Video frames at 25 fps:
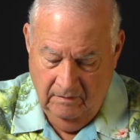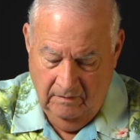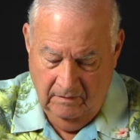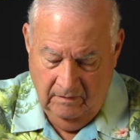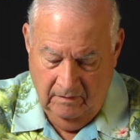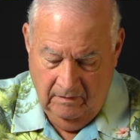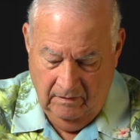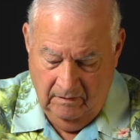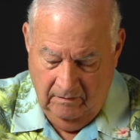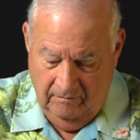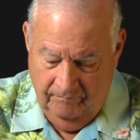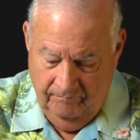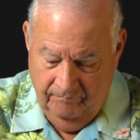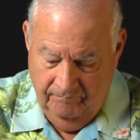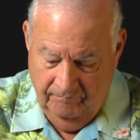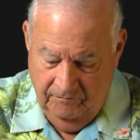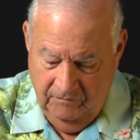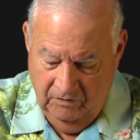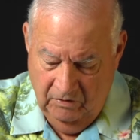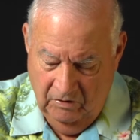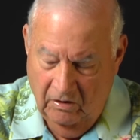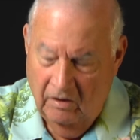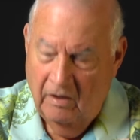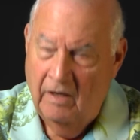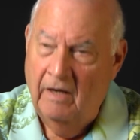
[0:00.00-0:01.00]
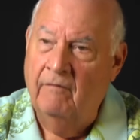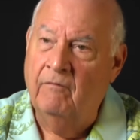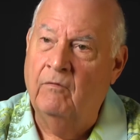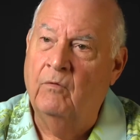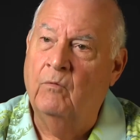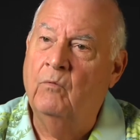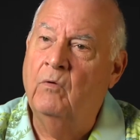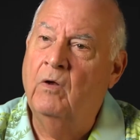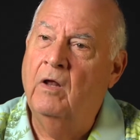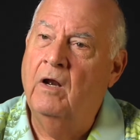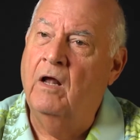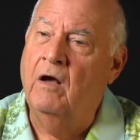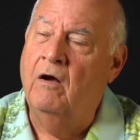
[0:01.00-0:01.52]
uh, you're going to have a
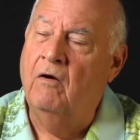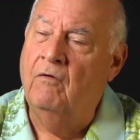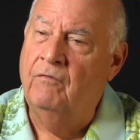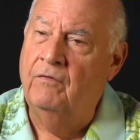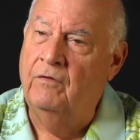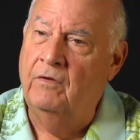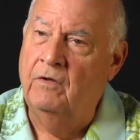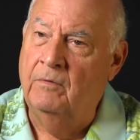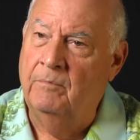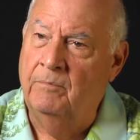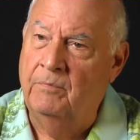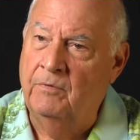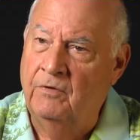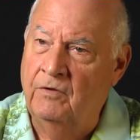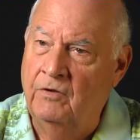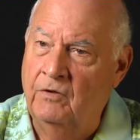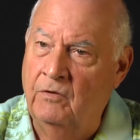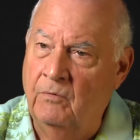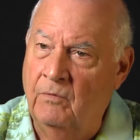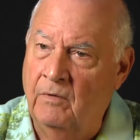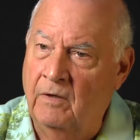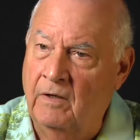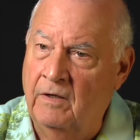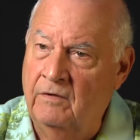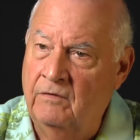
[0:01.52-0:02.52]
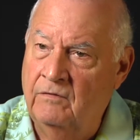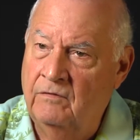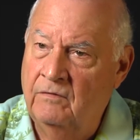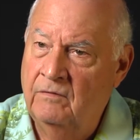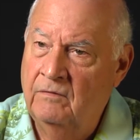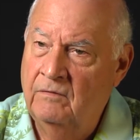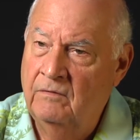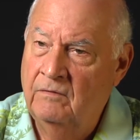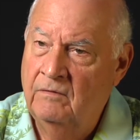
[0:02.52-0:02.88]
runoff in the Perdue race.